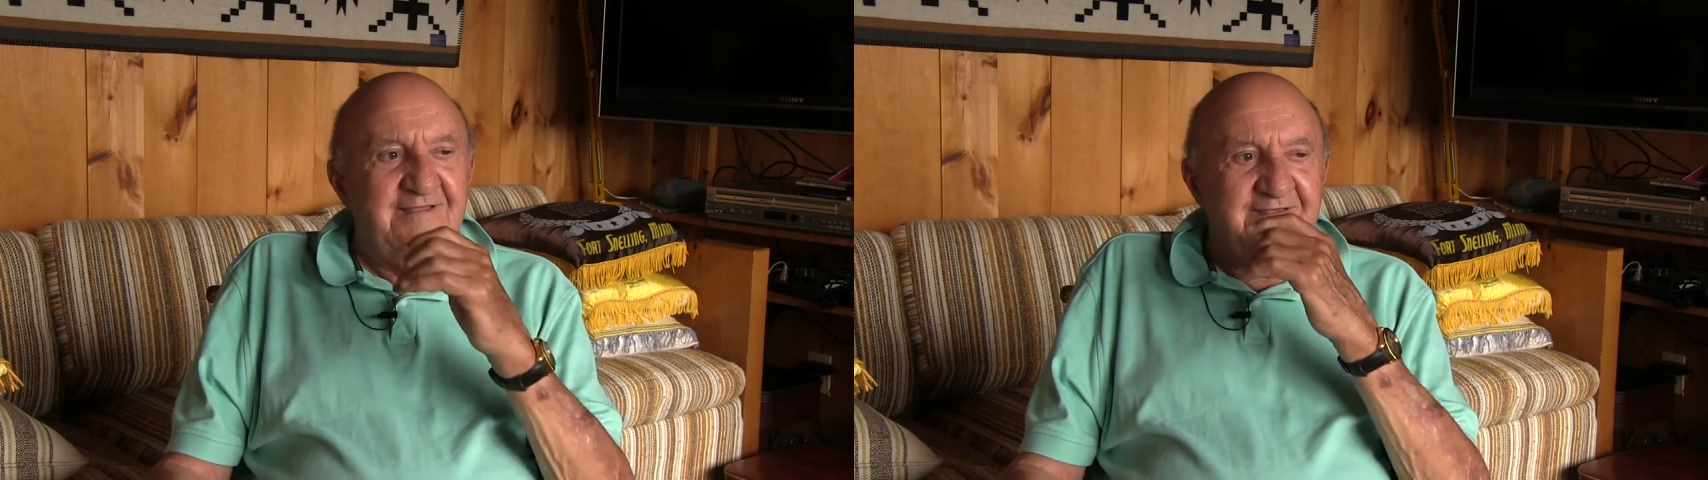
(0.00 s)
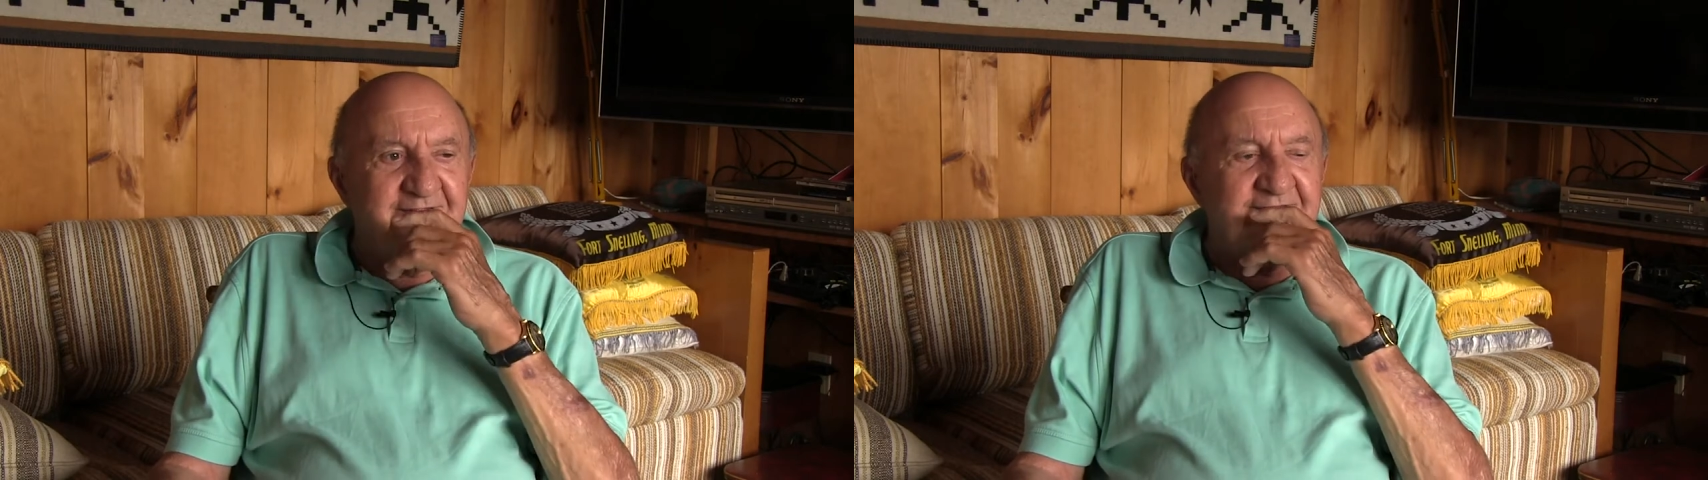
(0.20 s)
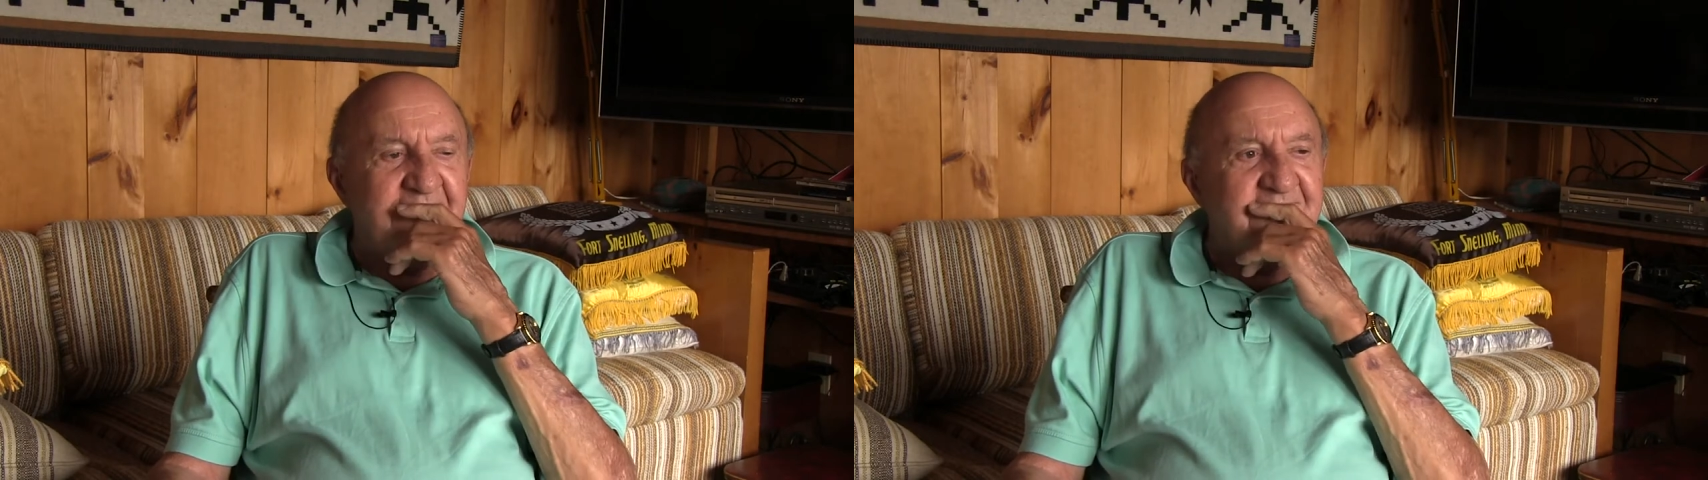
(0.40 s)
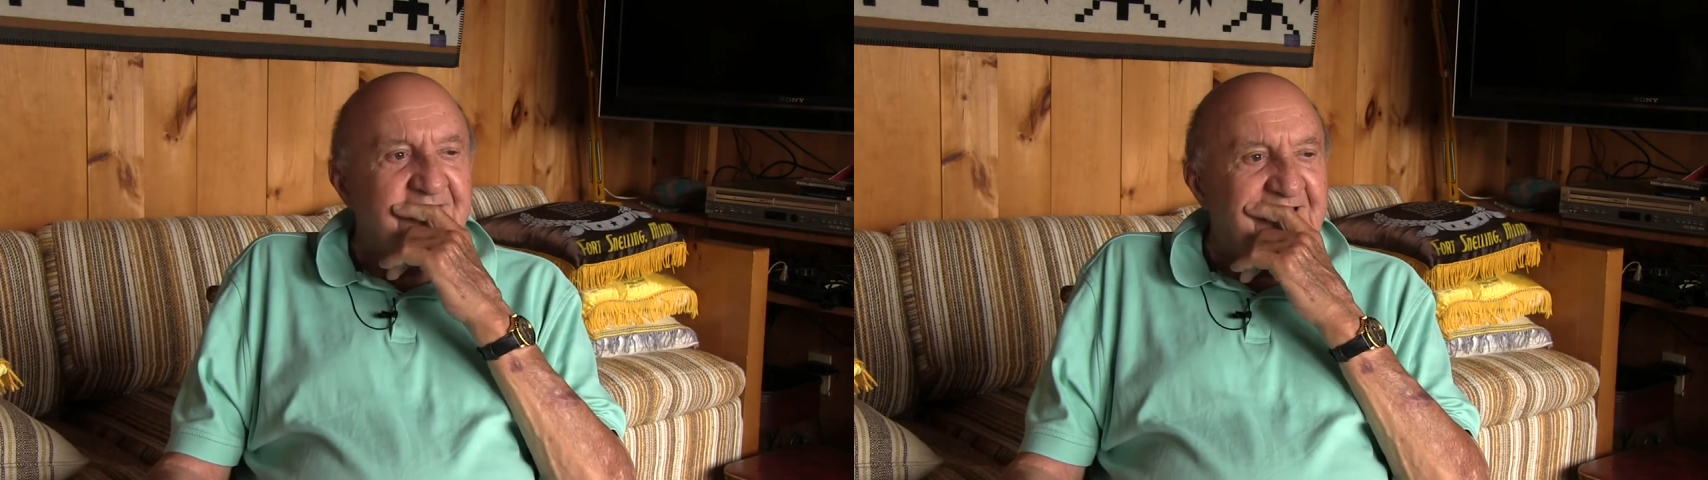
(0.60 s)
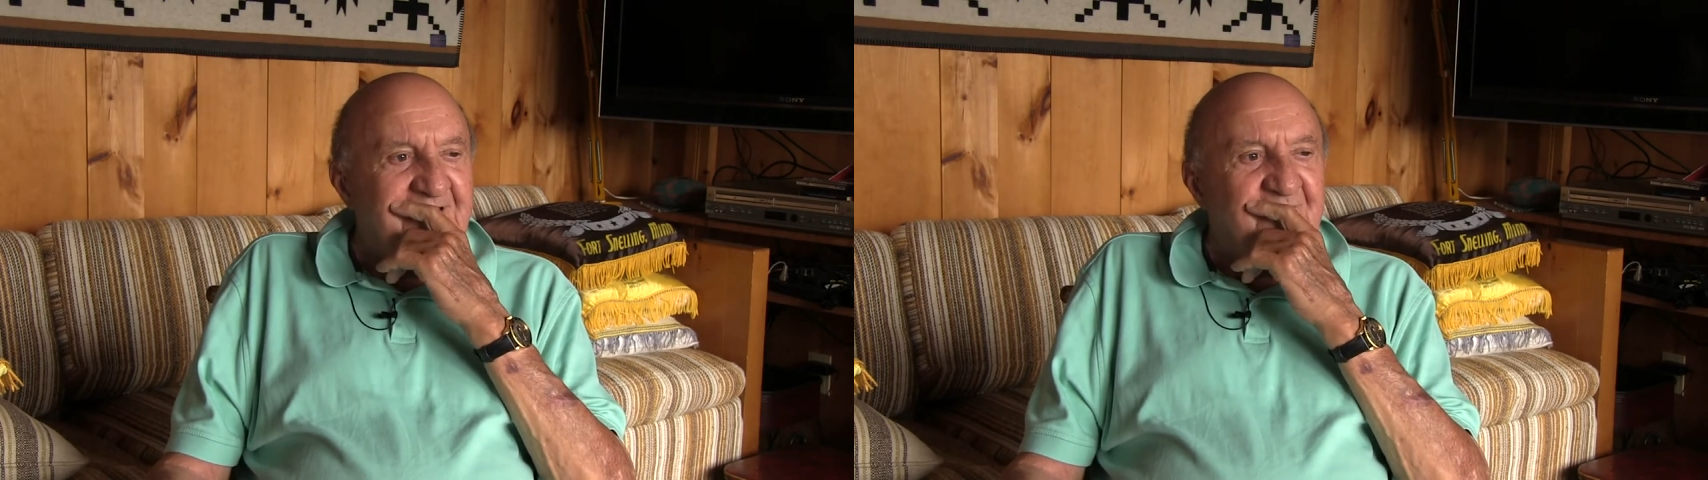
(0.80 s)
And at that
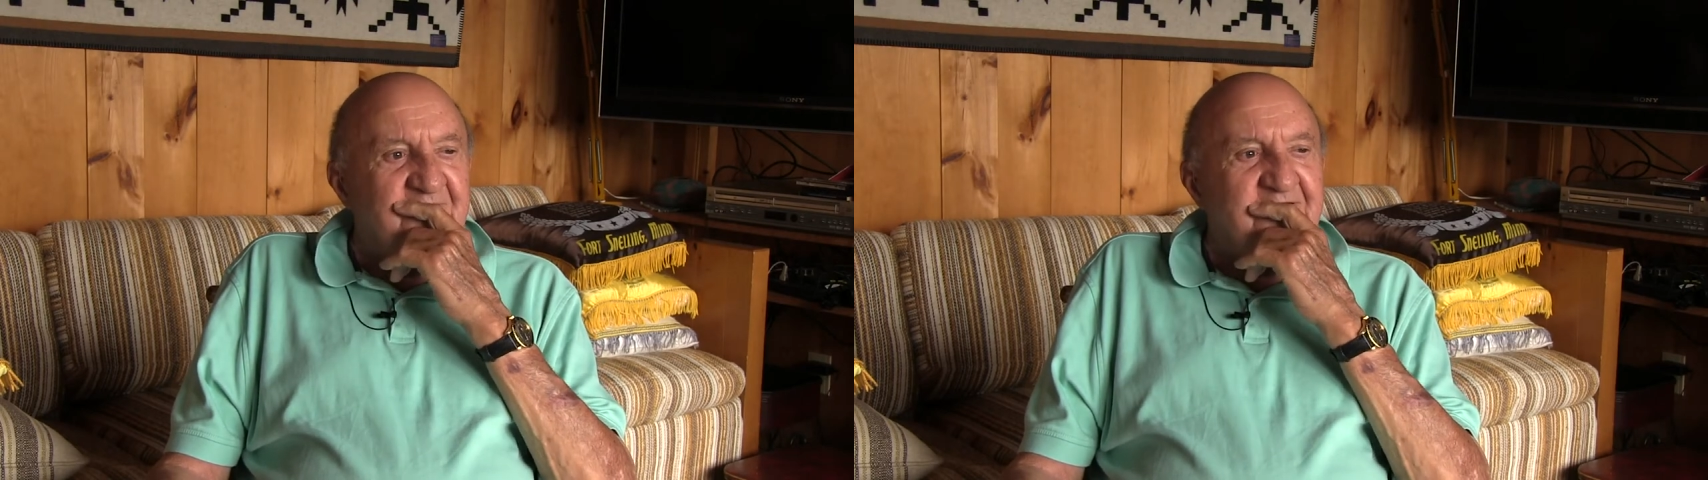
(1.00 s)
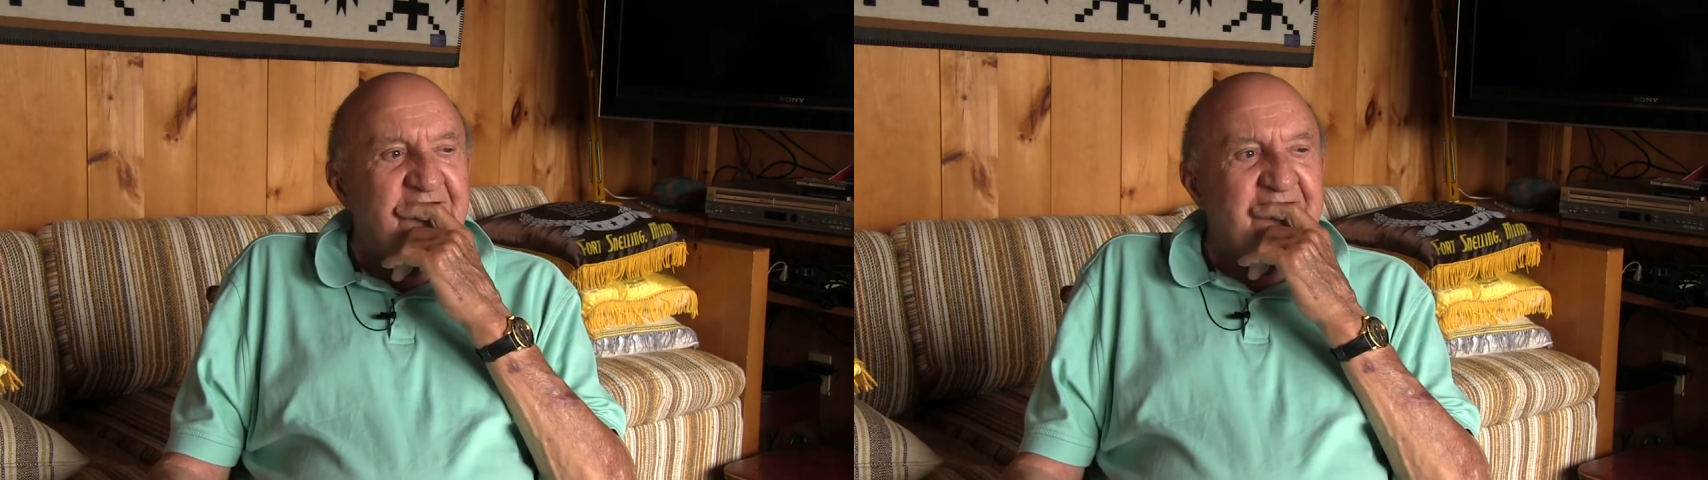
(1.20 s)
time,